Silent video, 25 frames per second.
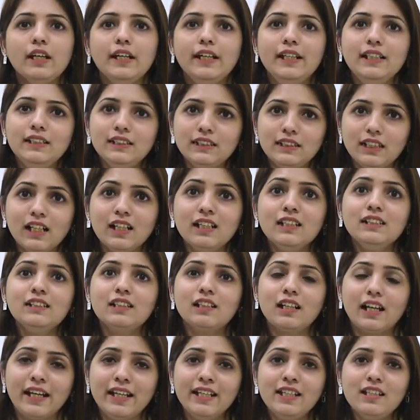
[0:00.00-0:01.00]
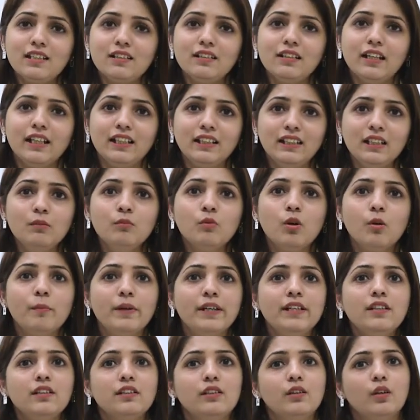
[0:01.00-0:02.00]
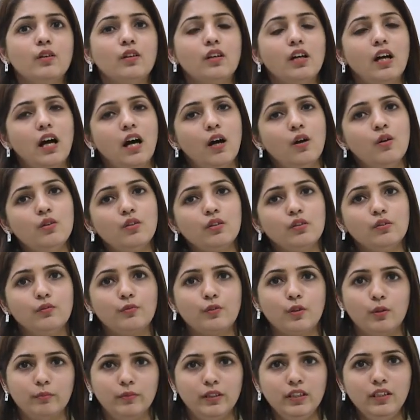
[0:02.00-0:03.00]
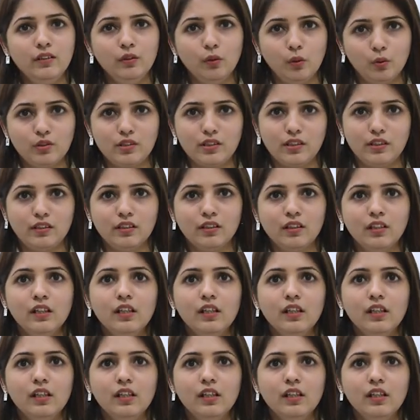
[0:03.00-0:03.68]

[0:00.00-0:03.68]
It starts right at the moment you're out from the OT.